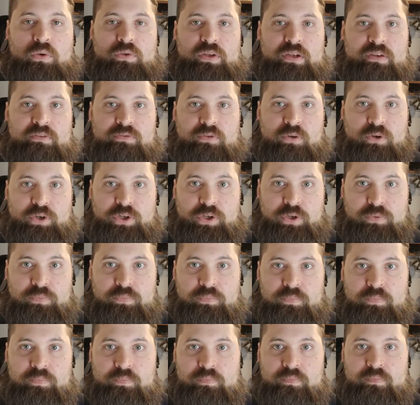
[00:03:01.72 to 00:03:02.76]
thing for you.
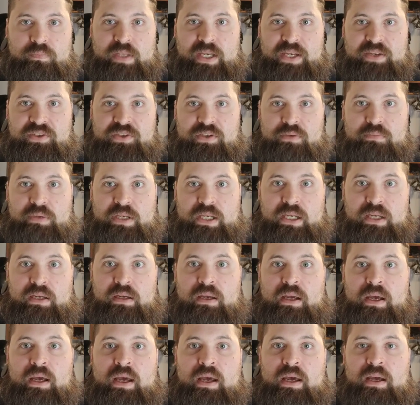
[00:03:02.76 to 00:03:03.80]
They should be
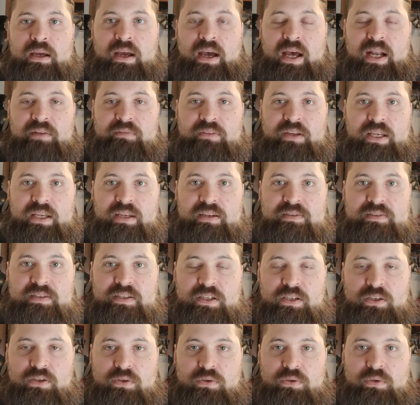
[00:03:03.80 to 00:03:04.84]
kind of
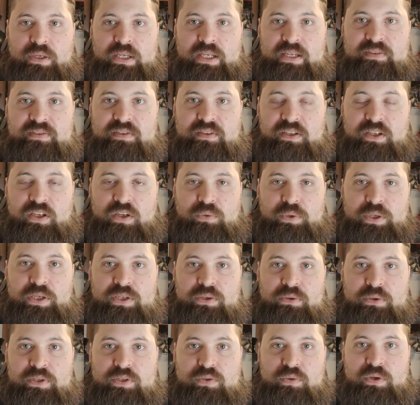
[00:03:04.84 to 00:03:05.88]
easing you
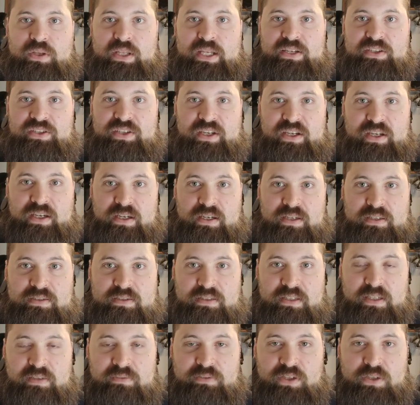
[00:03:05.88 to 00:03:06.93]
into it, to where they
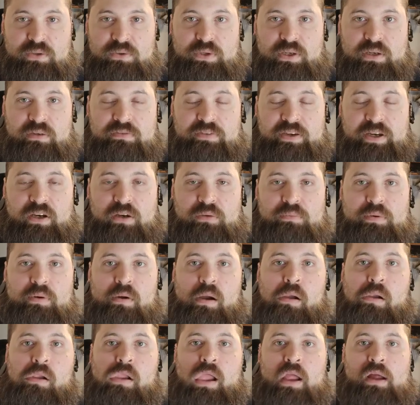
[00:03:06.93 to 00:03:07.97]
just give you enough help
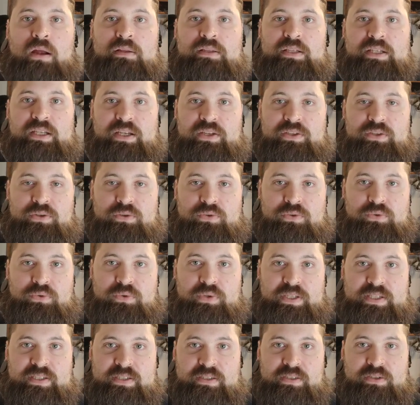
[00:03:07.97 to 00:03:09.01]
to get you through
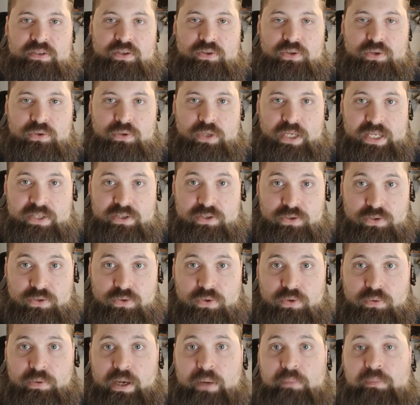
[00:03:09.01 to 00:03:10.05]
this, to get you through
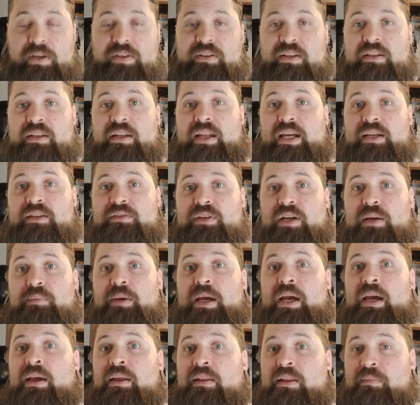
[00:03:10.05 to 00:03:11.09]
the rep. And then the next rep,
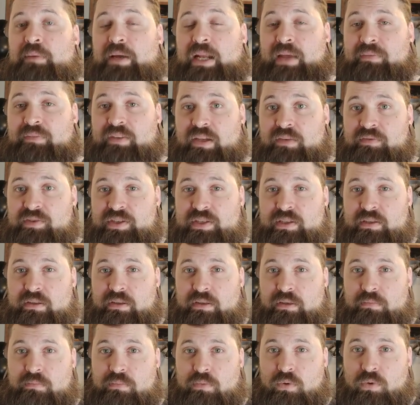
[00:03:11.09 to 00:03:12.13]
they might have to give you just a
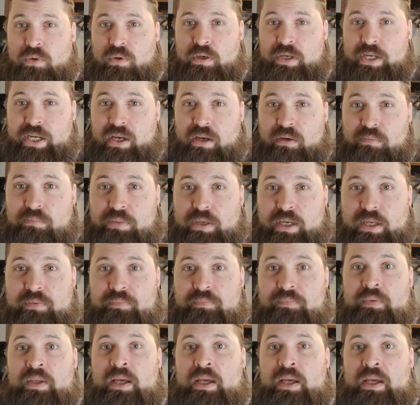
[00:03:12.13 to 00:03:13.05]
little more help. But